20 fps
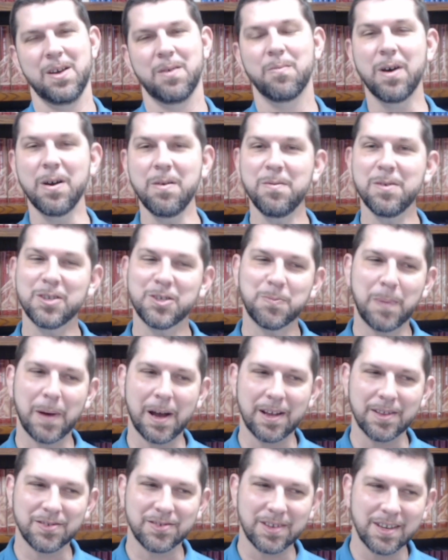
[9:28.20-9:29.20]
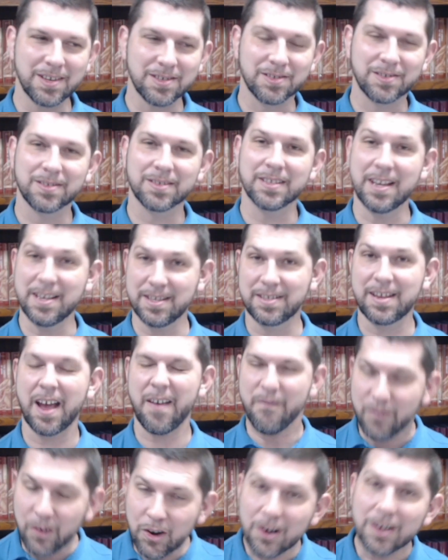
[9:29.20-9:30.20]
One response is is
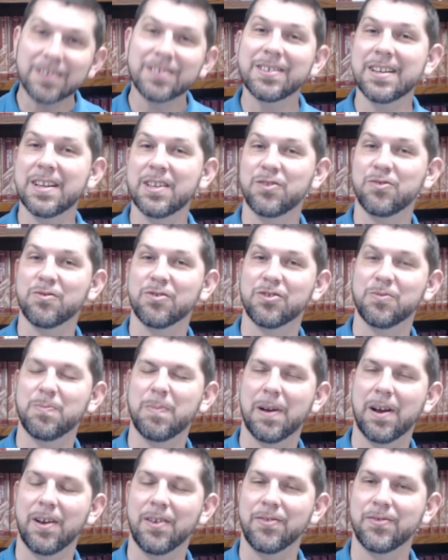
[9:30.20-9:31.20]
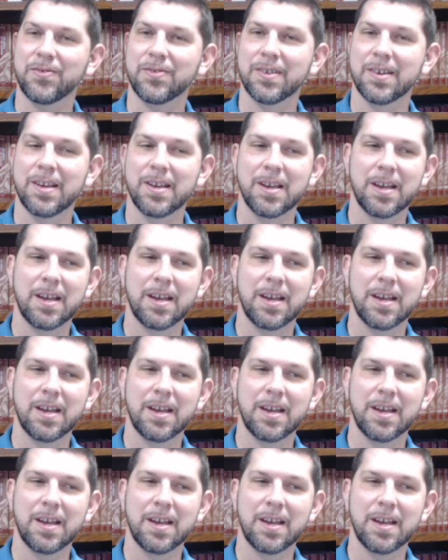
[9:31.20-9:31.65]
diverse in its response,